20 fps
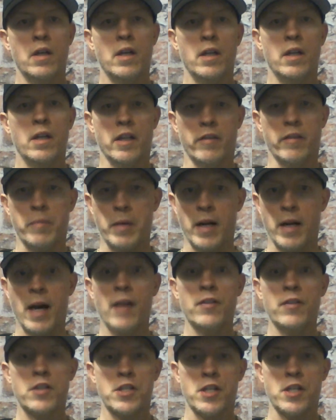that have been
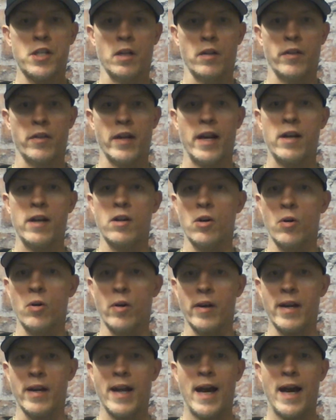on this channel, that I know
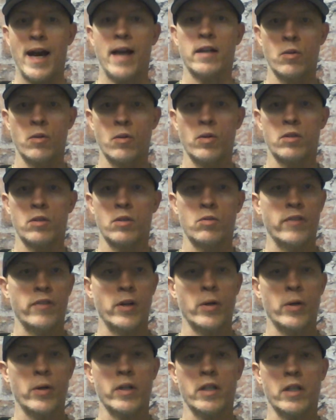are not going through
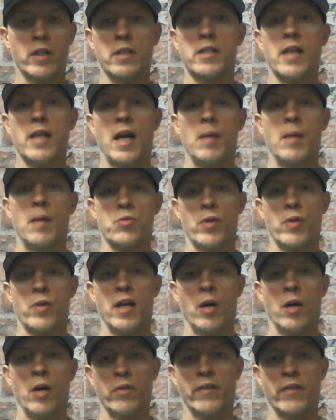very good times right
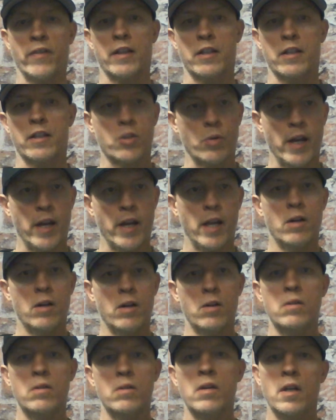now. We've got the
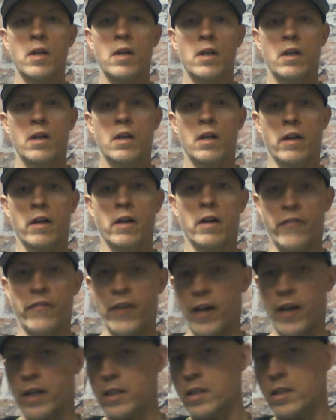tornado
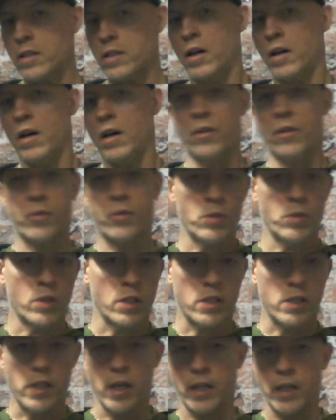effects all through
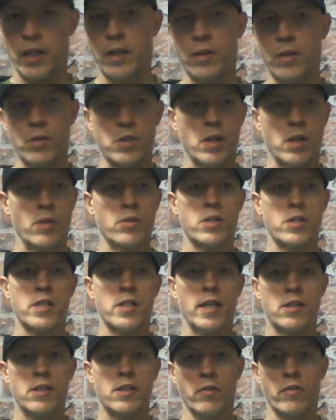Kentucky and those other
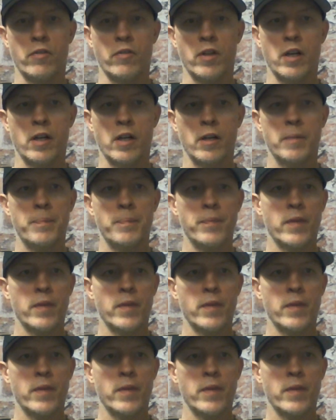states over there.